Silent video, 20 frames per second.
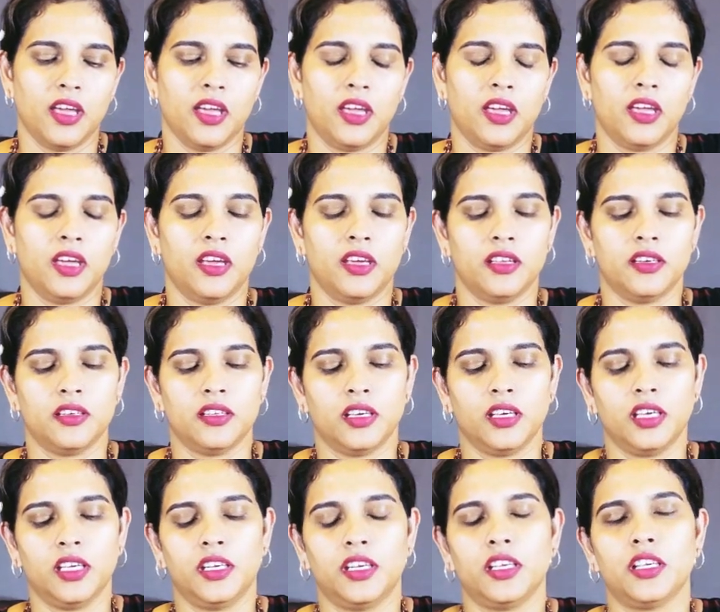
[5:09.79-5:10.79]
And
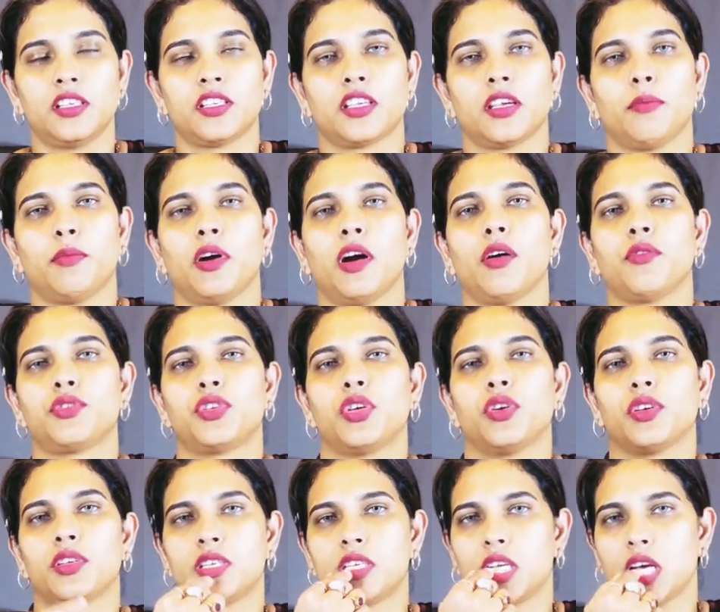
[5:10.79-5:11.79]
it is about
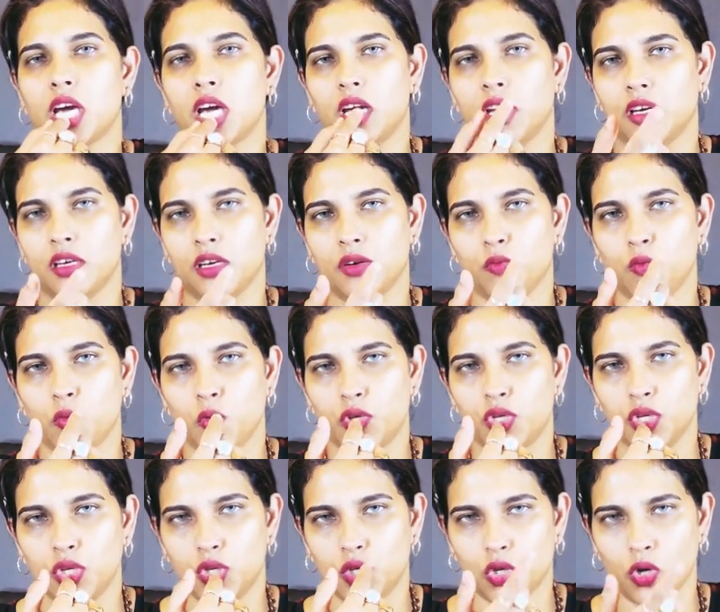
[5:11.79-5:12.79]
your tongue, what
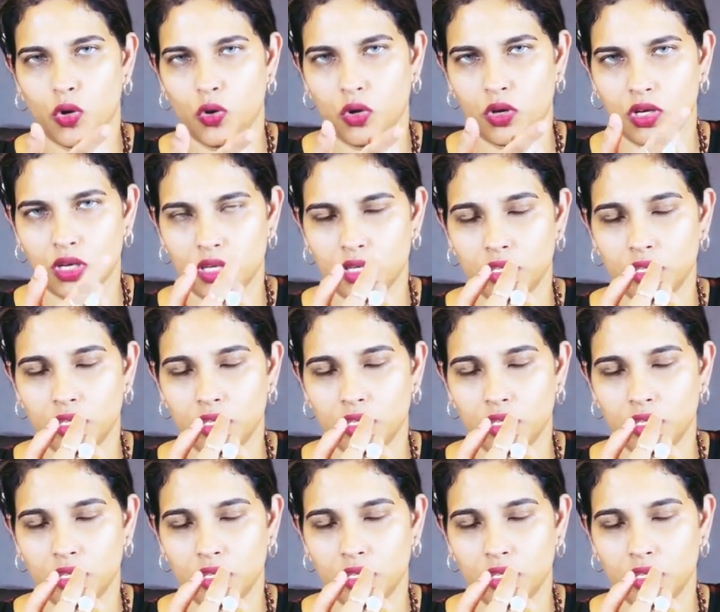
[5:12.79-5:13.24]
you talk.